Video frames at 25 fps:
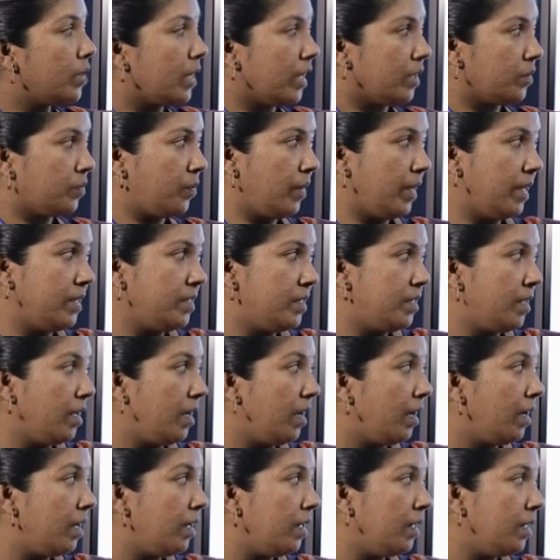takes place.
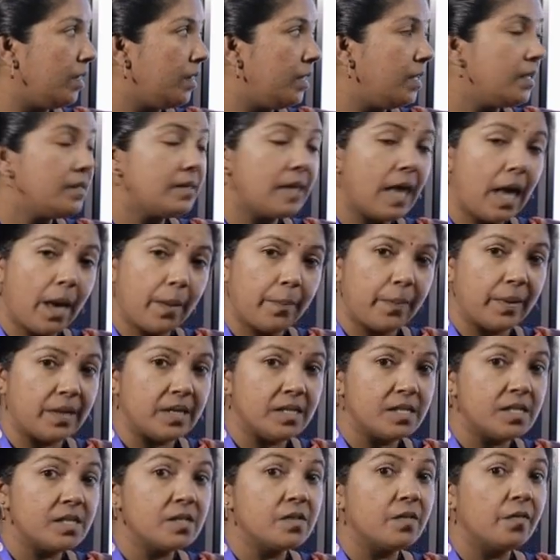This
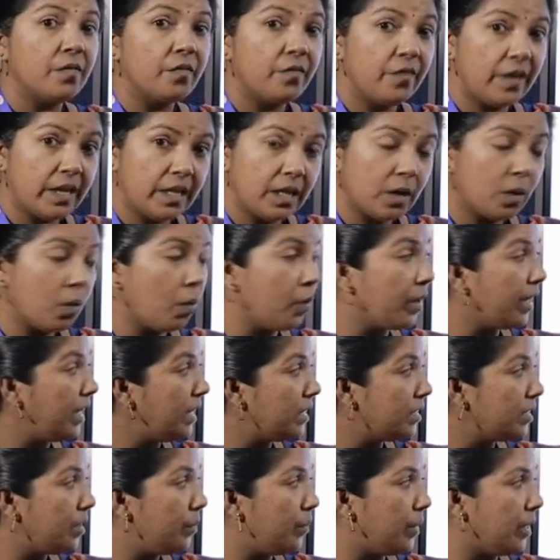happens when the
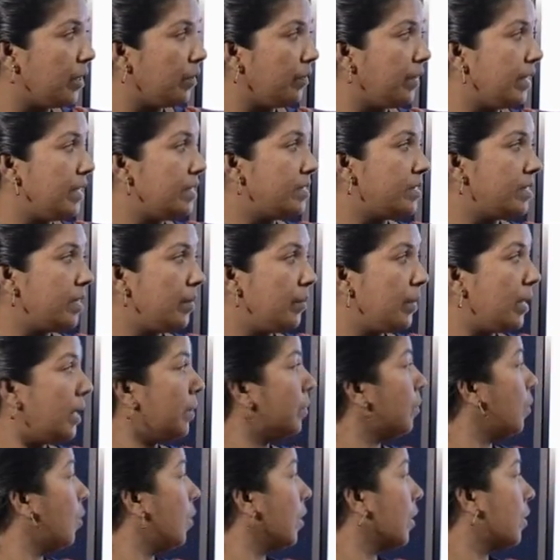cohesion between
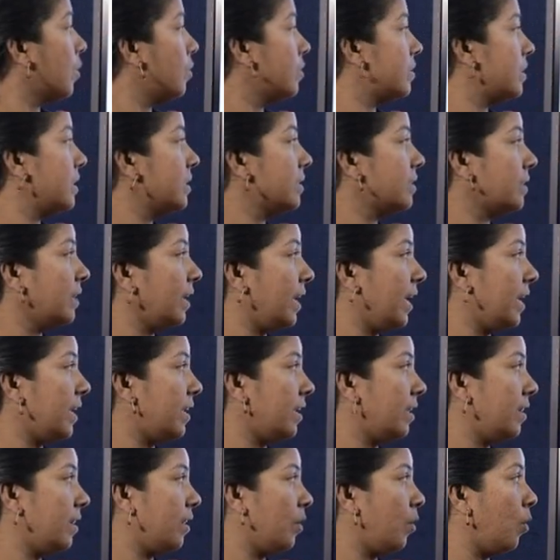similar molecules is
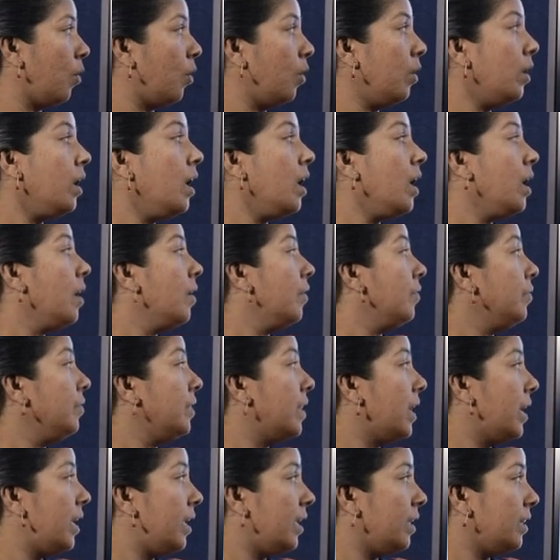greater or
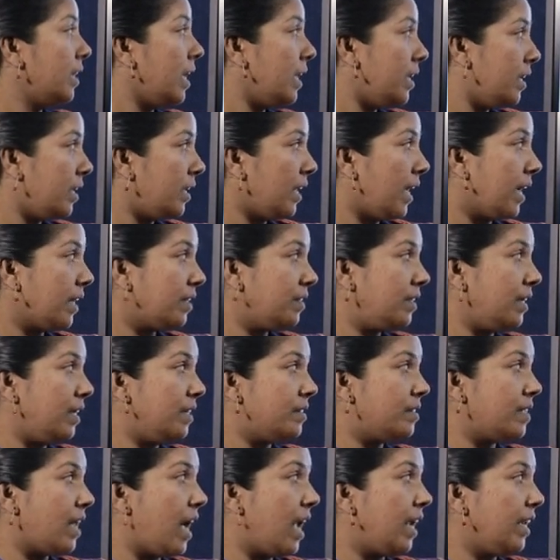that it
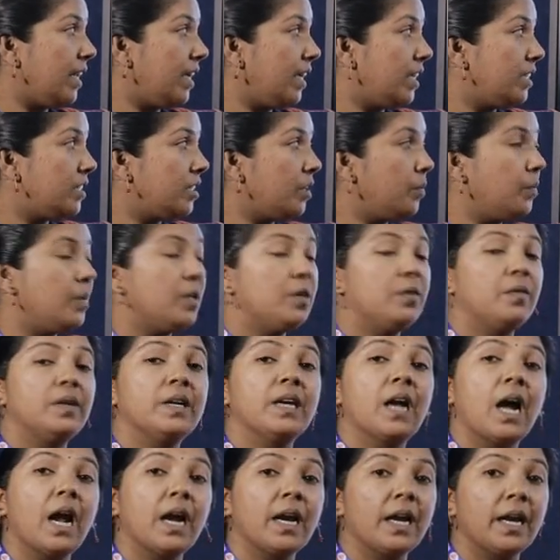exceeds adhesion
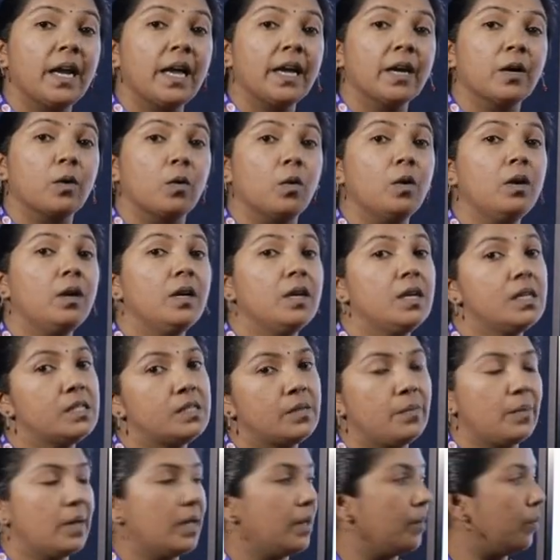between unlike or
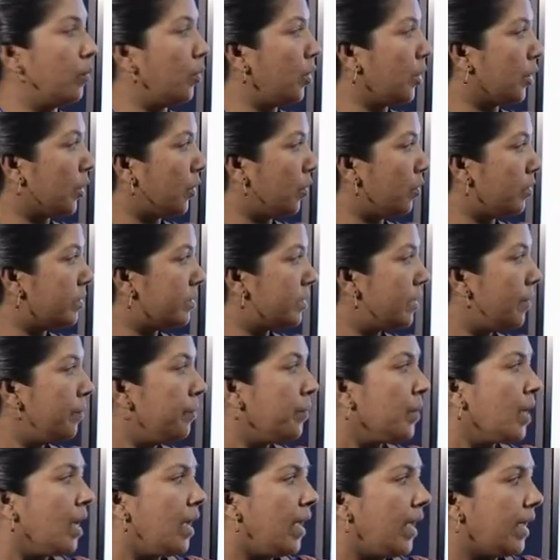dissimilar molecules.
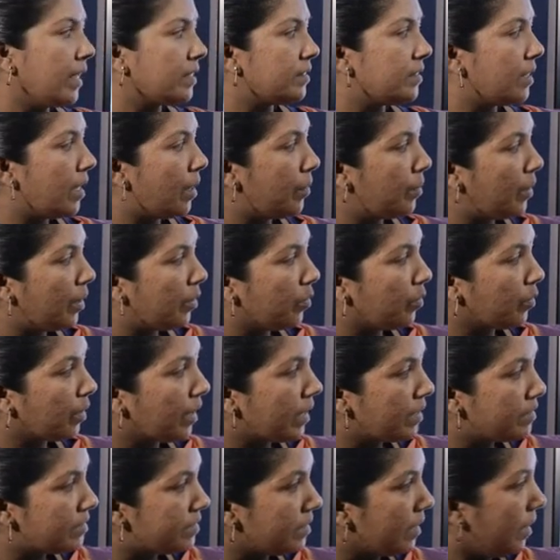Example, you
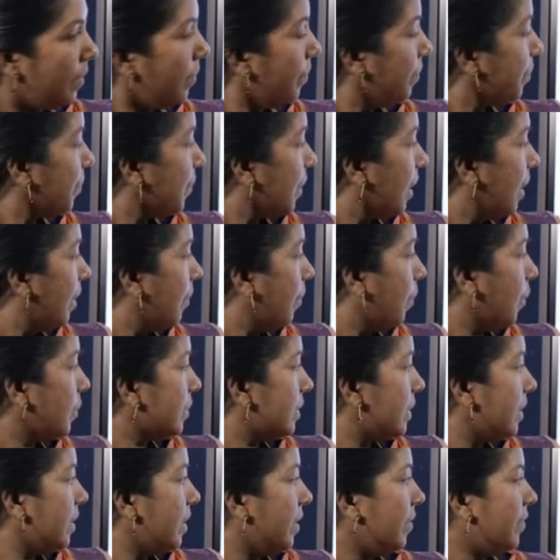can see
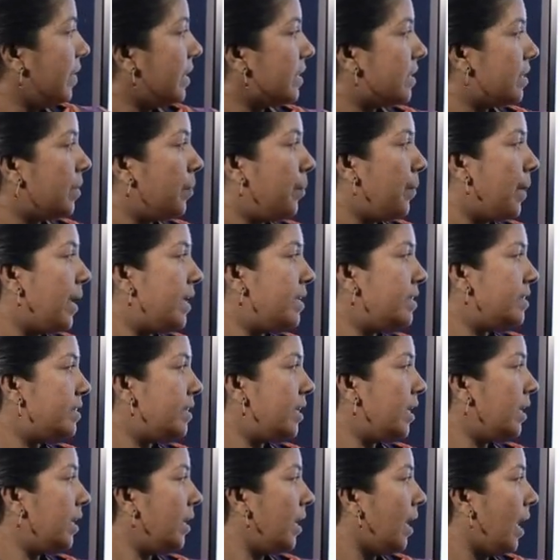positive deviation,
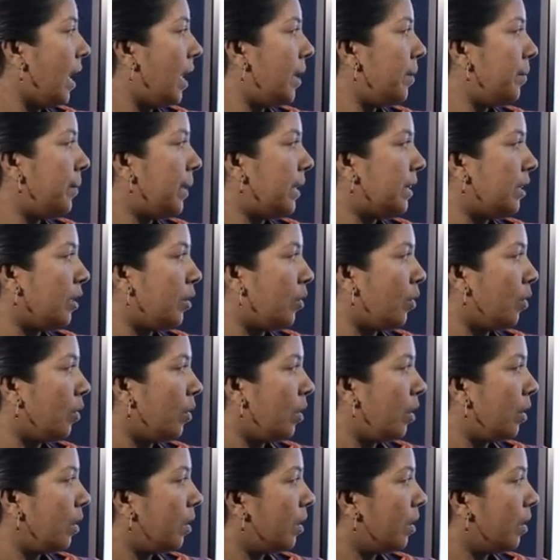benzene and methanol,